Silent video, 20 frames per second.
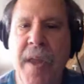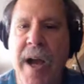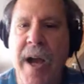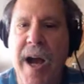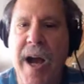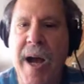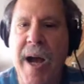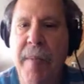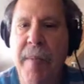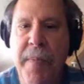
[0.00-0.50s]

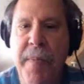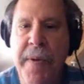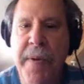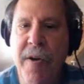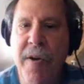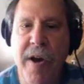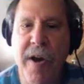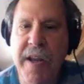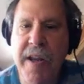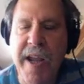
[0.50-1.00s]
I'm up
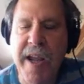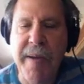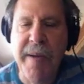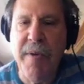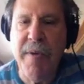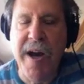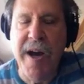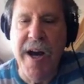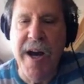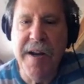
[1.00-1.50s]
here on
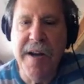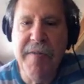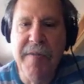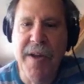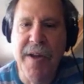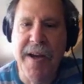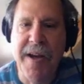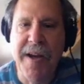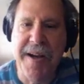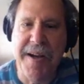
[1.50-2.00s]
Cape Cod
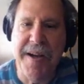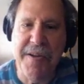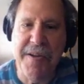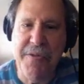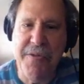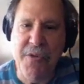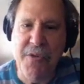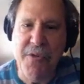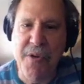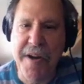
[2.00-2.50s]

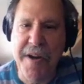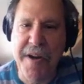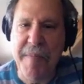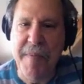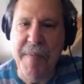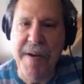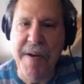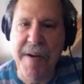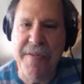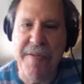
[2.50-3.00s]
enjoying a
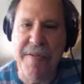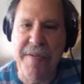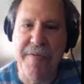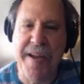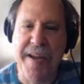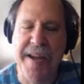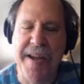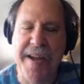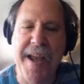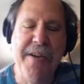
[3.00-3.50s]
month of
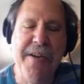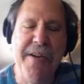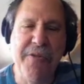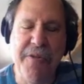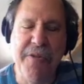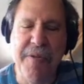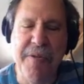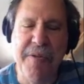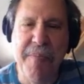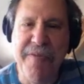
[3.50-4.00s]

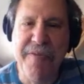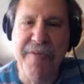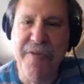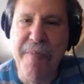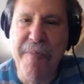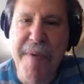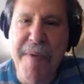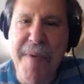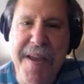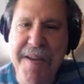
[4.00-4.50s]
vacation, but for
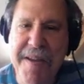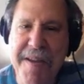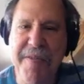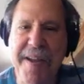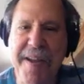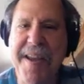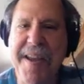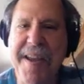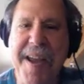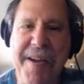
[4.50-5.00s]
me, a
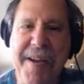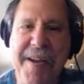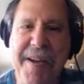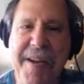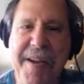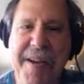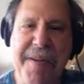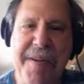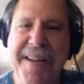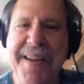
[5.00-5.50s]

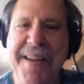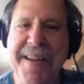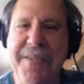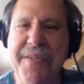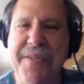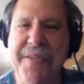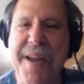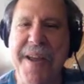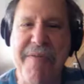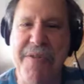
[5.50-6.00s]
vacation
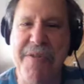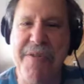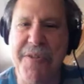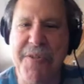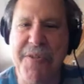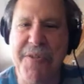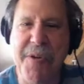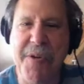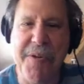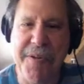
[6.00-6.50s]
is never
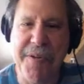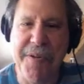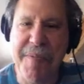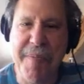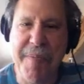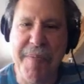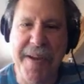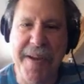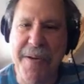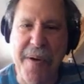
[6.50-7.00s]
just totally
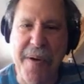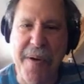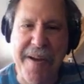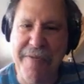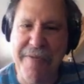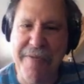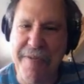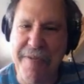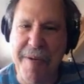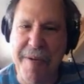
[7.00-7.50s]
being
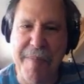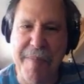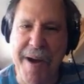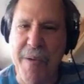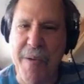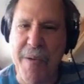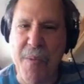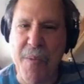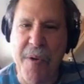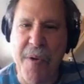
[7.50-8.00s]
away from
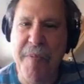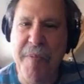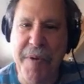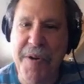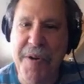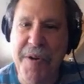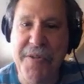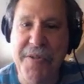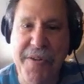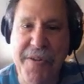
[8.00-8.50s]
my work
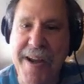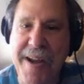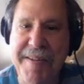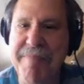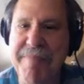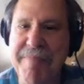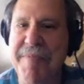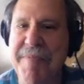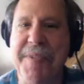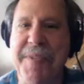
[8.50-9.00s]
because
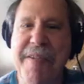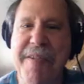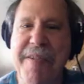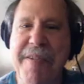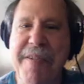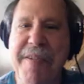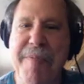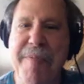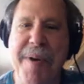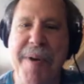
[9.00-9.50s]
I love
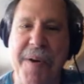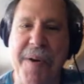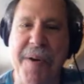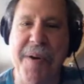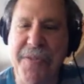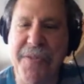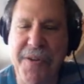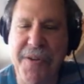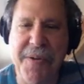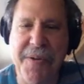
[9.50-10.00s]
my work.
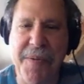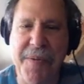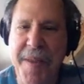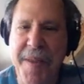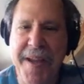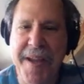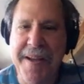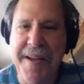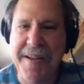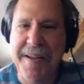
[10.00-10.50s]
So
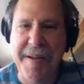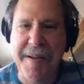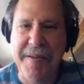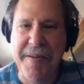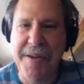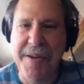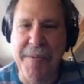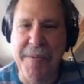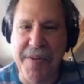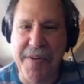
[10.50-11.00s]
it
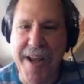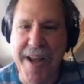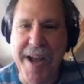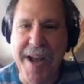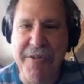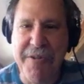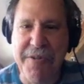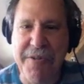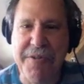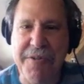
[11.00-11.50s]
seems
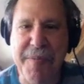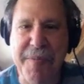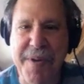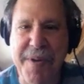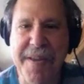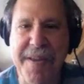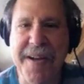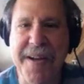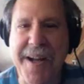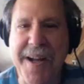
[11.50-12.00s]
natural to
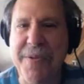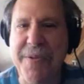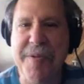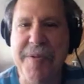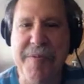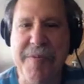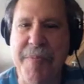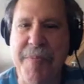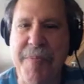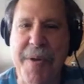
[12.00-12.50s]
me that I
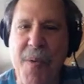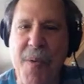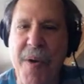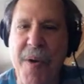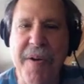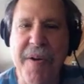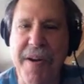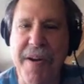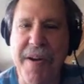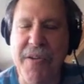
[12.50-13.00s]
would be
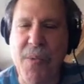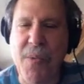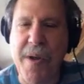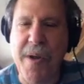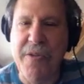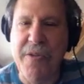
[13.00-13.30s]
working as well as